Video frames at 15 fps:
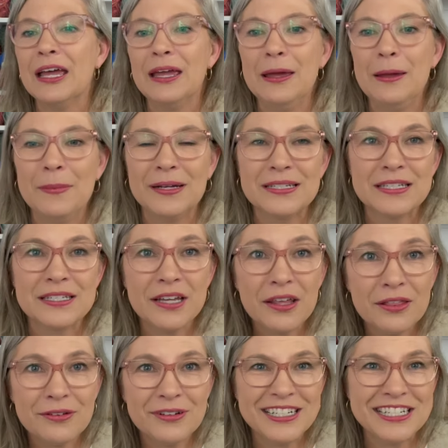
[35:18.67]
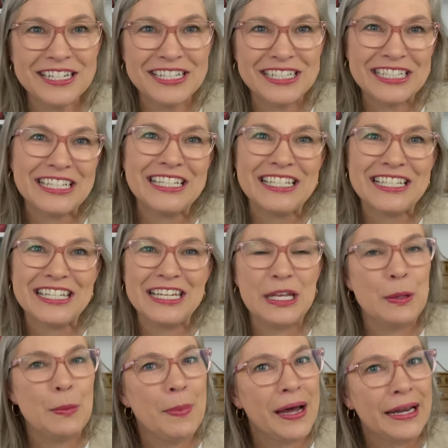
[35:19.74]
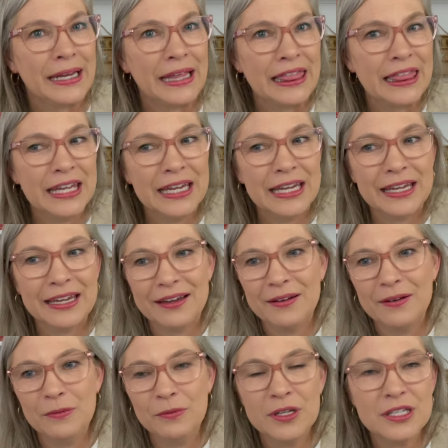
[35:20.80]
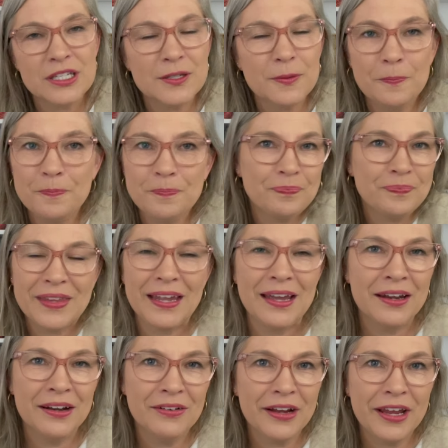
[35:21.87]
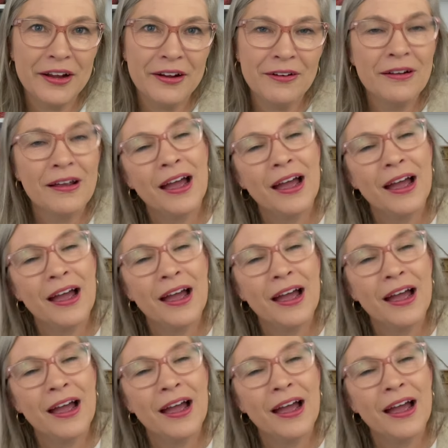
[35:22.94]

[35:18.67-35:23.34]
and my southern tongue is getting mighty thick, which I don't care.